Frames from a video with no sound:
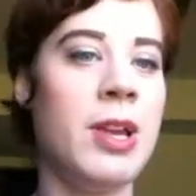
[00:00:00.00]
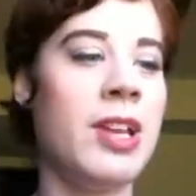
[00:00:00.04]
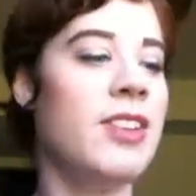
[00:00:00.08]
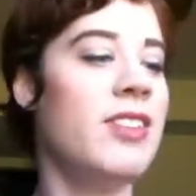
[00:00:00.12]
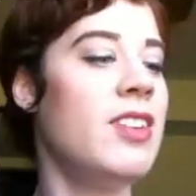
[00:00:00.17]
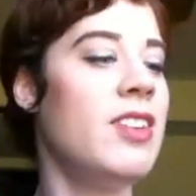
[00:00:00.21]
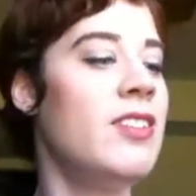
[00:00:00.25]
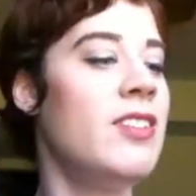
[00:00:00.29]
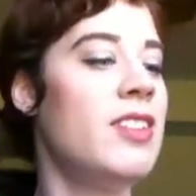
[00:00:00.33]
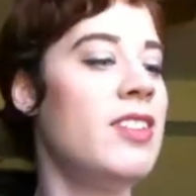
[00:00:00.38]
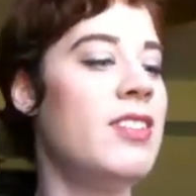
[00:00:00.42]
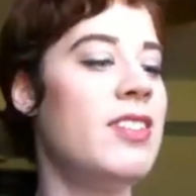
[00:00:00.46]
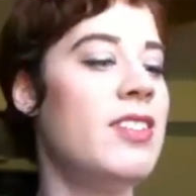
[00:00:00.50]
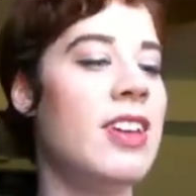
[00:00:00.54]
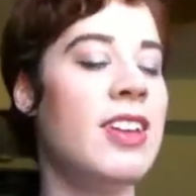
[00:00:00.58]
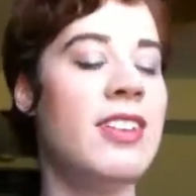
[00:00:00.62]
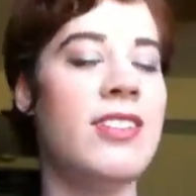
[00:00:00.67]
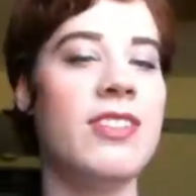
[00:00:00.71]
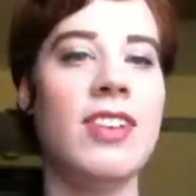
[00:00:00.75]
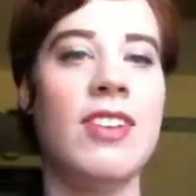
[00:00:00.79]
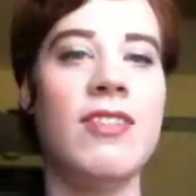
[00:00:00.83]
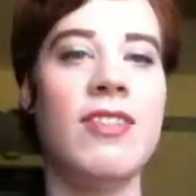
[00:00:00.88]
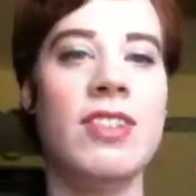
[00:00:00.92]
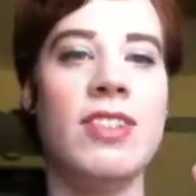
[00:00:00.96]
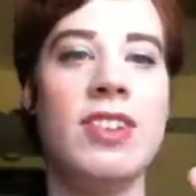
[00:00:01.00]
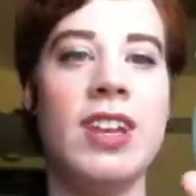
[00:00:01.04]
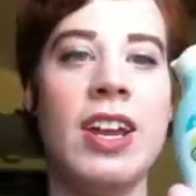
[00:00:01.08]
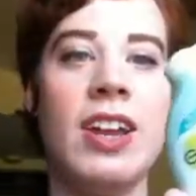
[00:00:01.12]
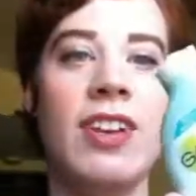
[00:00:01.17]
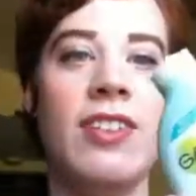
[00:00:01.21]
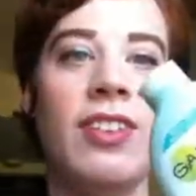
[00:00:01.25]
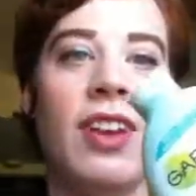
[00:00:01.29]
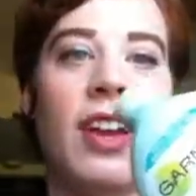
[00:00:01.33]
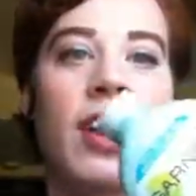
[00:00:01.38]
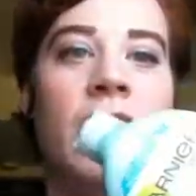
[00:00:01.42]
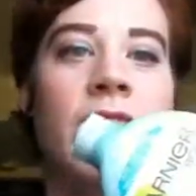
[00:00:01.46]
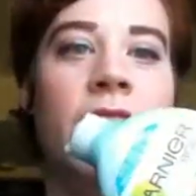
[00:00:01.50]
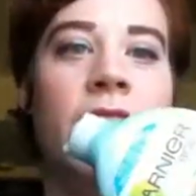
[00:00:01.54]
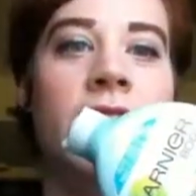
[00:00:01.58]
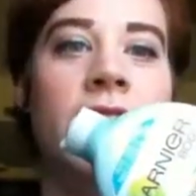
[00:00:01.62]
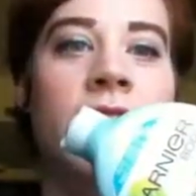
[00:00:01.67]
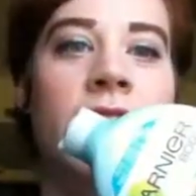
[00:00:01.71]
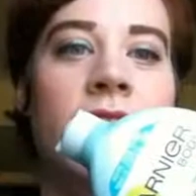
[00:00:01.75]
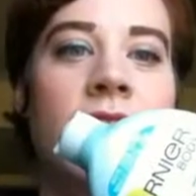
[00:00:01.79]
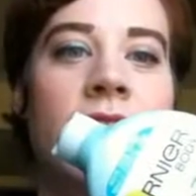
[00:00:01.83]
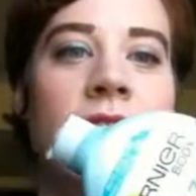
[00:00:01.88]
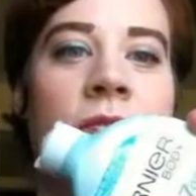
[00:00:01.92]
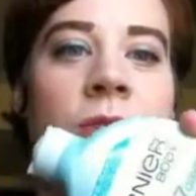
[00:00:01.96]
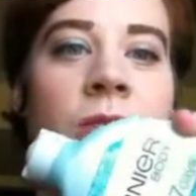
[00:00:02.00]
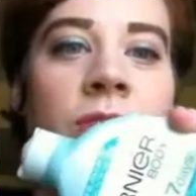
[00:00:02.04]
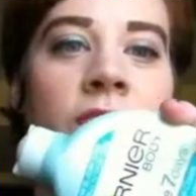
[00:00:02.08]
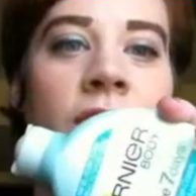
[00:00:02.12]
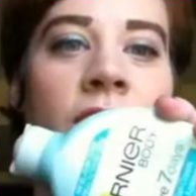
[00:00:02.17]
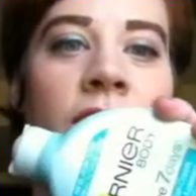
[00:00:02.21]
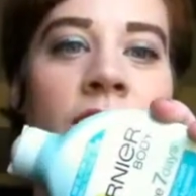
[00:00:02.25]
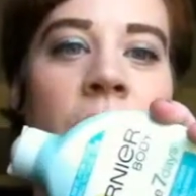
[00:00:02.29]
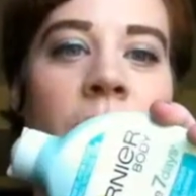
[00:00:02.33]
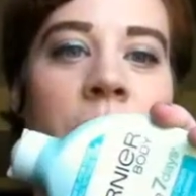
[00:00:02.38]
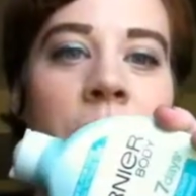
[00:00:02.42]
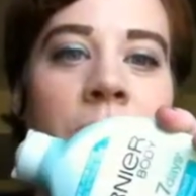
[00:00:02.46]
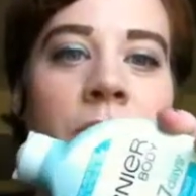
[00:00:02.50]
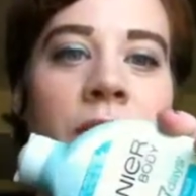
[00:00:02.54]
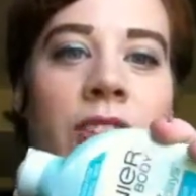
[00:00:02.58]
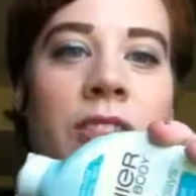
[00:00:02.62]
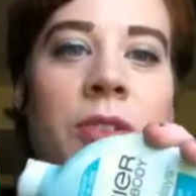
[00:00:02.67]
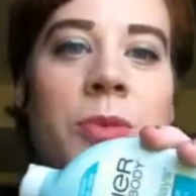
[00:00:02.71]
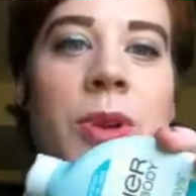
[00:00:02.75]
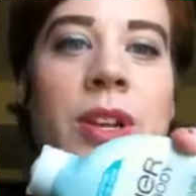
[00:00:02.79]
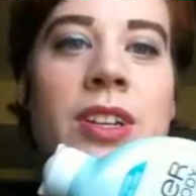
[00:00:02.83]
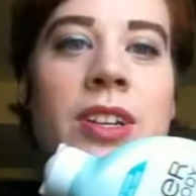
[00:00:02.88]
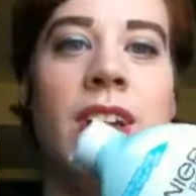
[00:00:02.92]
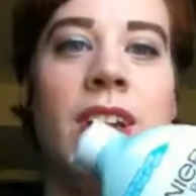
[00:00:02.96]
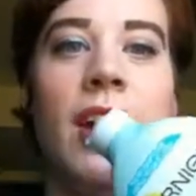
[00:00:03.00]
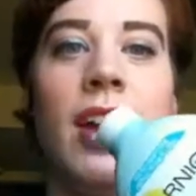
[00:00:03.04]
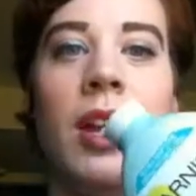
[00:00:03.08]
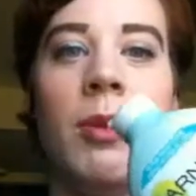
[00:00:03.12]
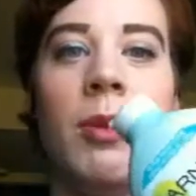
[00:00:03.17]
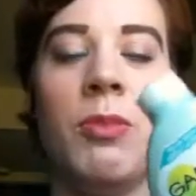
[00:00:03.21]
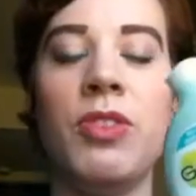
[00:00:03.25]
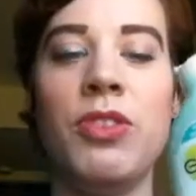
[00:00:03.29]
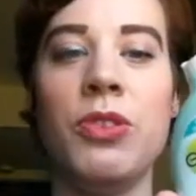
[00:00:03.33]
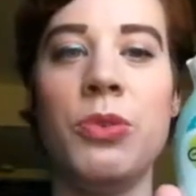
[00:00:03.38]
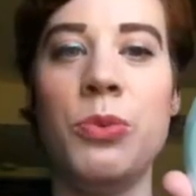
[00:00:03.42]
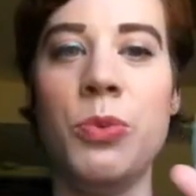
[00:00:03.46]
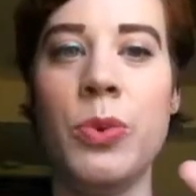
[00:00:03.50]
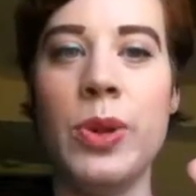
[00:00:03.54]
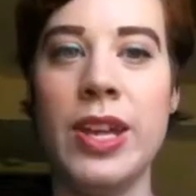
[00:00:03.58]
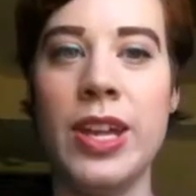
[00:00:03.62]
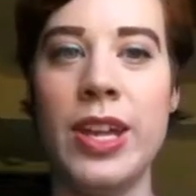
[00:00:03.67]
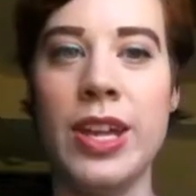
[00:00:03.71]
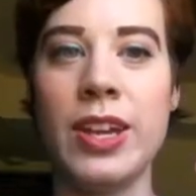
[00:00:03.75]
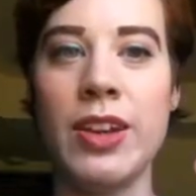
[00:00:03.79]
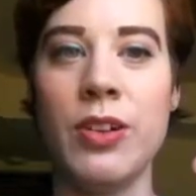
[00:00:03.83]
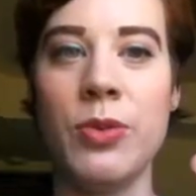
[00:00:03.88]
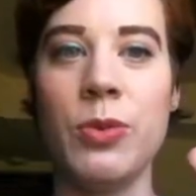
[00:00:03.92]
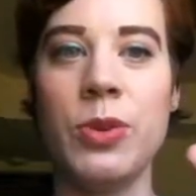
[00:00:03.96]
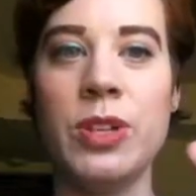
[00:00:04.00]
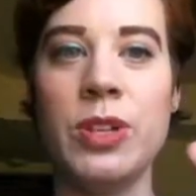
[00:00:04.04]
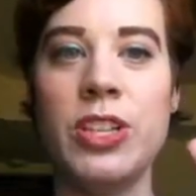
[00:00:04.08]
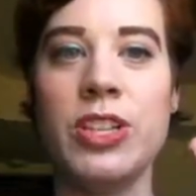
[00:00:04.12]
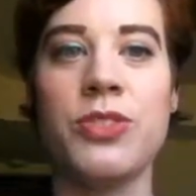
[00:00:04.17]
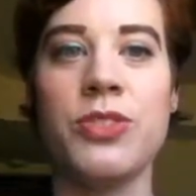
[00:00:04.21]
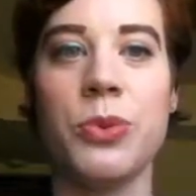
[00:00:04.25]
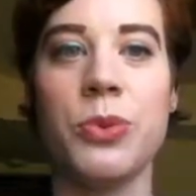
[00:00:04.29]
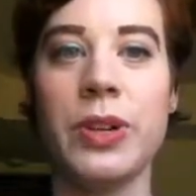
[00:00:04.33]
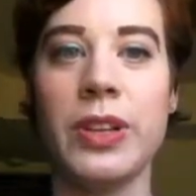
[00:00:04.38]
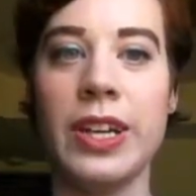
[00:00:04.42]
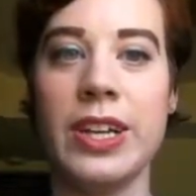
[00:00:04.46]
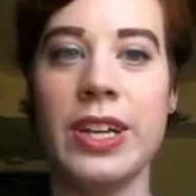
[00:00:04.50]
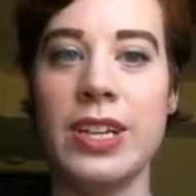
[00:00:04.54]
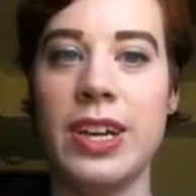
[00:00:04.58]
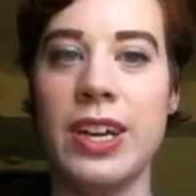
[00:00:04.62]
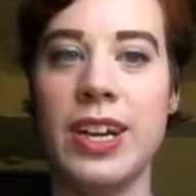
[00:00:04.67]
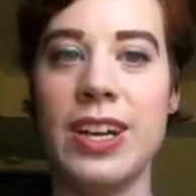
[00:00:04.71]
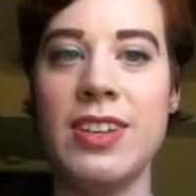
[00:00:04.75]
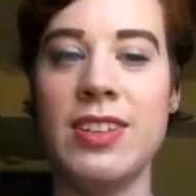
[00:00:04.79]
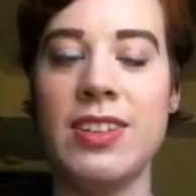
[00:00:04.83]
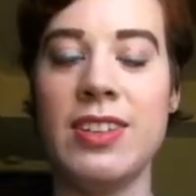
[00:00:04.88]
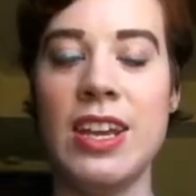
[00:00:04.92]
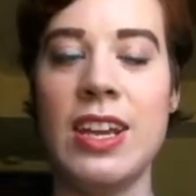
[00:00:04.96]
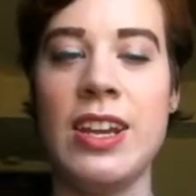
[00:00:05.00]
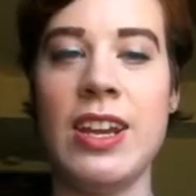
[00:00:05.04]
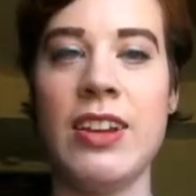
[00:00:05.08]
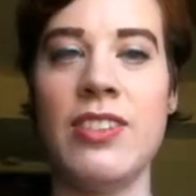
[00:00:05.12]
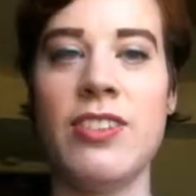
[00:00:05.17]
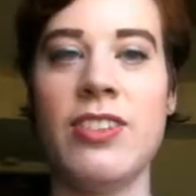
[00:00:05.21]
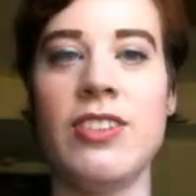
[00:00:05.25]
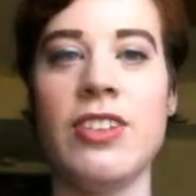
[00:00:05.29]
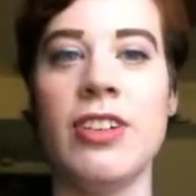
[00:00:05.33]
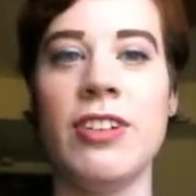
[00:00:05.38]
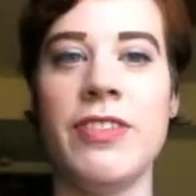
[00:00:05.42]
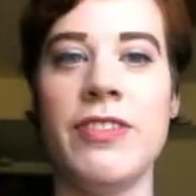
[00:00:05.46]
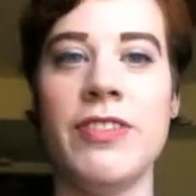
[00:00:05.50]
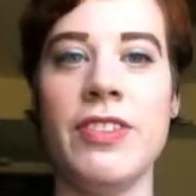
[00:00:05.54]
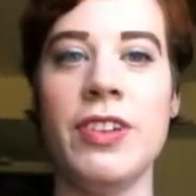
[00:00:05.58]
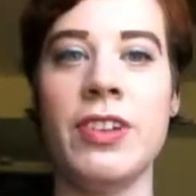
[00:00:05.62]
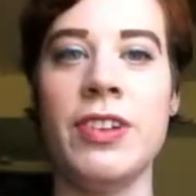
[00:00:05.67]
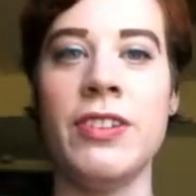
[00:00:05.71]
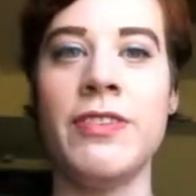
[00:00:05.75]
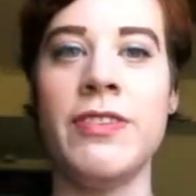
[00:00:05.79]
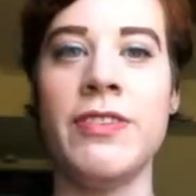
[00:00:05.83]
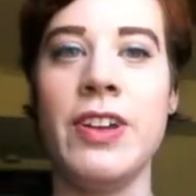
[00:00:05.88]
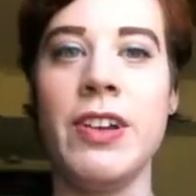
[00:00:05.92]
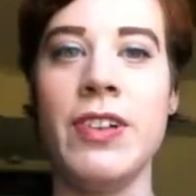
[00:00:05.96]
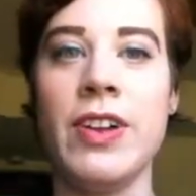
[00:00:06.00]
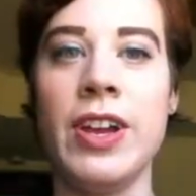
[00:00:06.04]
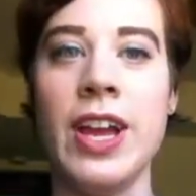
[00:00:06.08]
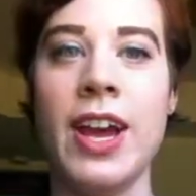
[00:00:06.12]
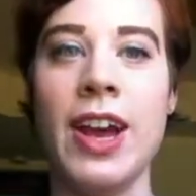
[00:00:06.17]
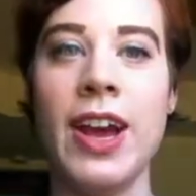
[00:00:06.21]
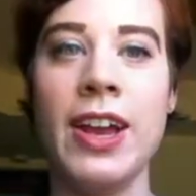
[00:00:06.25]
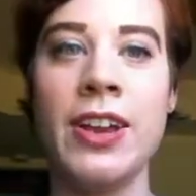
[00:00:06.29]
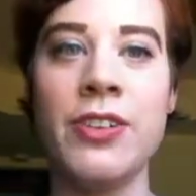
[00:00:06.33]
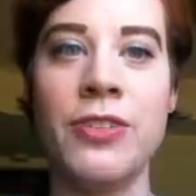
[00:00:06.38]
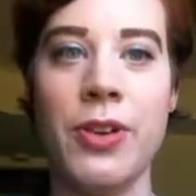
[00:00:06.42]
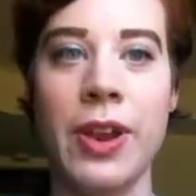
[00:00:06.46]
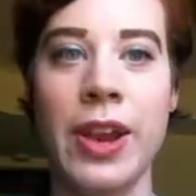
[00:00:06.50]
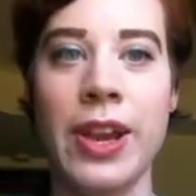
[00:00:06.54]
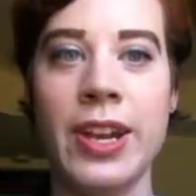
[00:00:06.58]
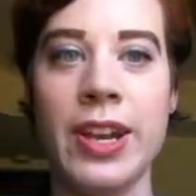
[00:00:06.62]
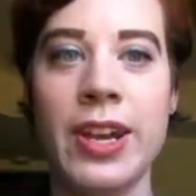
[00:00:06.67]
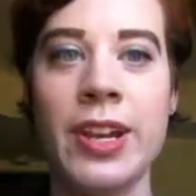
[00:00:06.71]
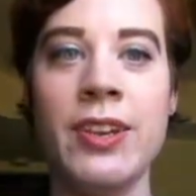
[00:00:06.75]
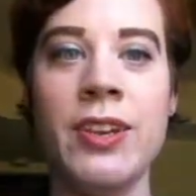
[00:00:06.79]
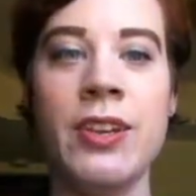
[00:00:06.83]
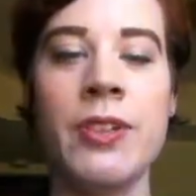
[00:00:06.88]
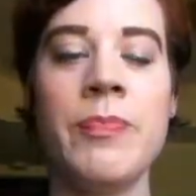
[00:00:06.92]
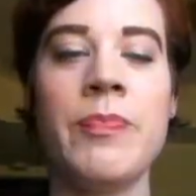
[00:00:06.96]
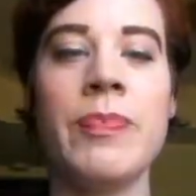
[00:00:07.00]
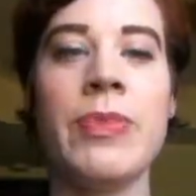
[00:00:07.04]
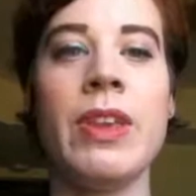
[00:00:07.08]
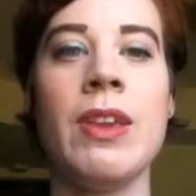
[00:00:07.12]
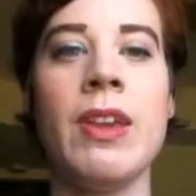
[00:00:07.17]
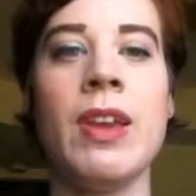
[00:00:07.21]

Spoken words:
and since it says 7 days, I only need to use this about 3 times a week, which is really nice, and I still feel very hydrated.